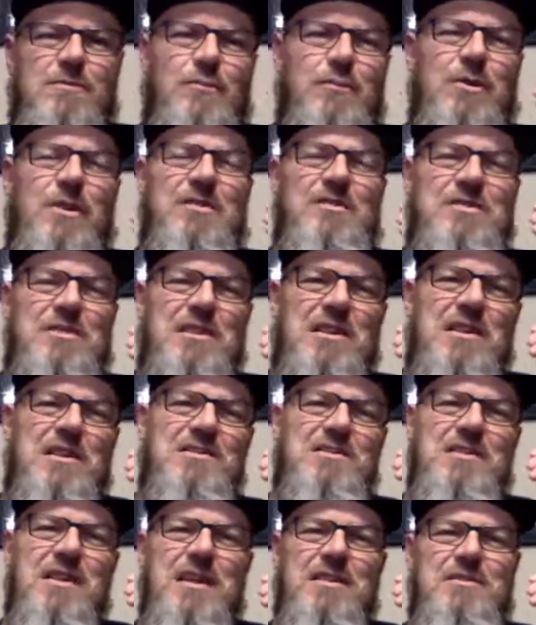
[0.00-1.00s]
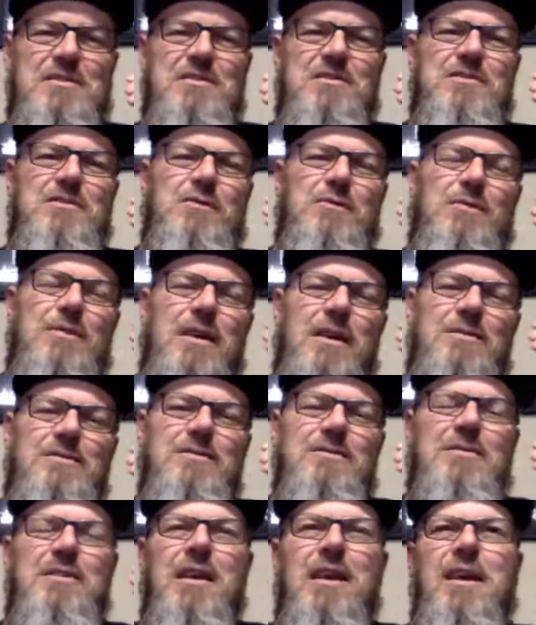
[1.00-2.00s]
when I was in East Texas in
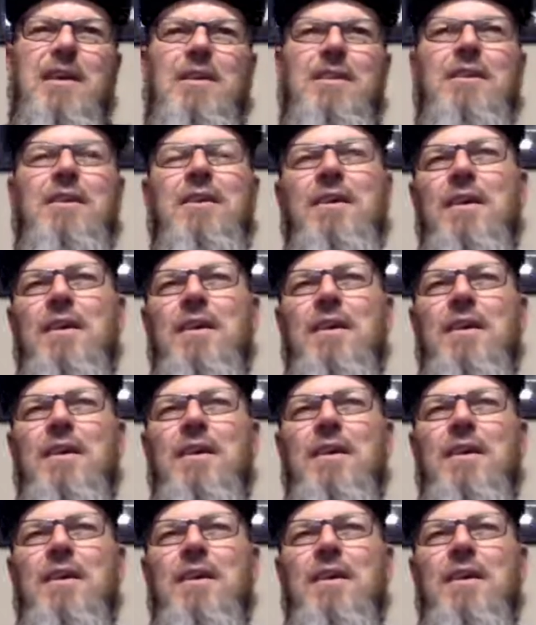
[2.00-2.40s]
2010,